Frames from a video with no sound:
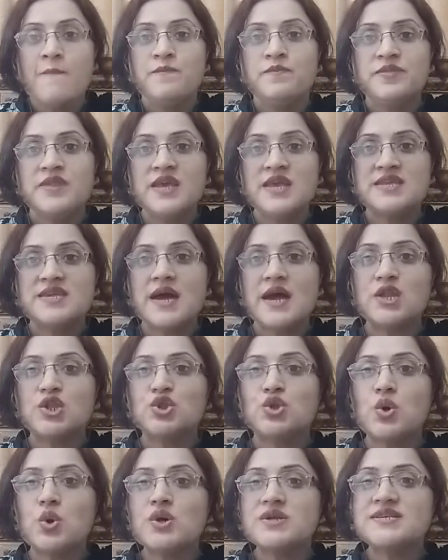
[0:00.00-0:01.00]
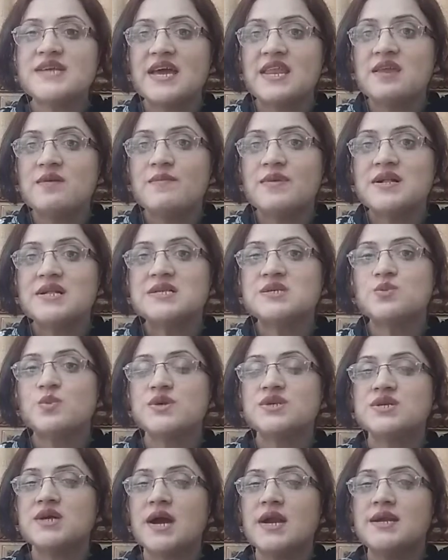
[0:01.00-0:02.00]
These are those animals
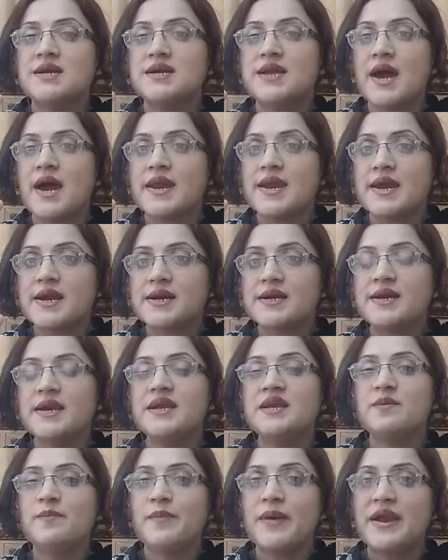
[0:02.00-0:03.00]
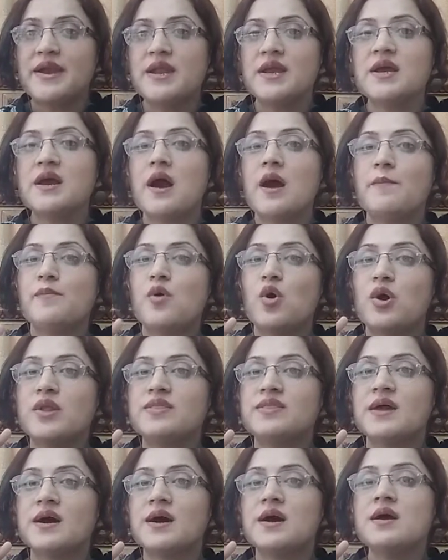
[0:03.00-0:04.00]
which are directly depending upon
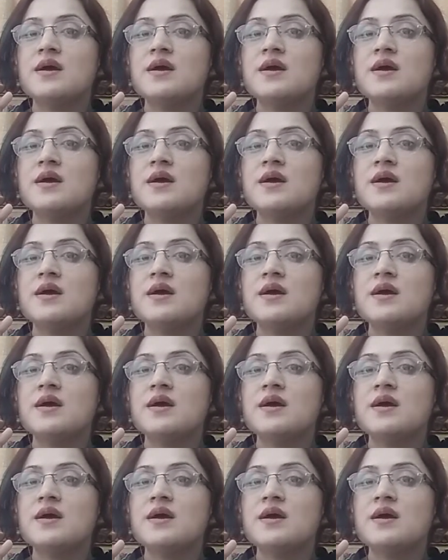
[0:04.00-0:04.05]
the